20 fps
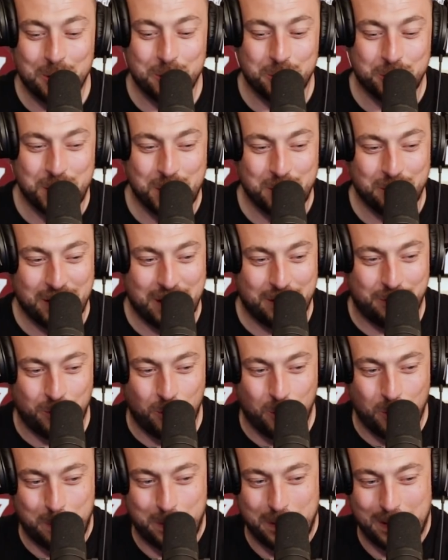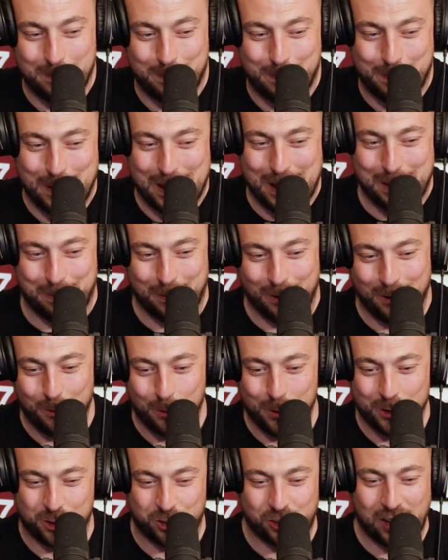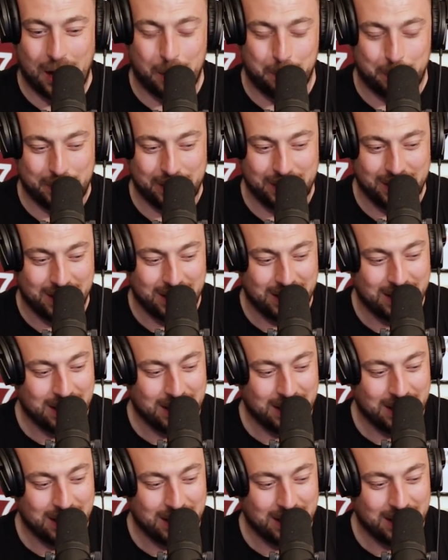out a sheet of A4 paper with a Sharpie,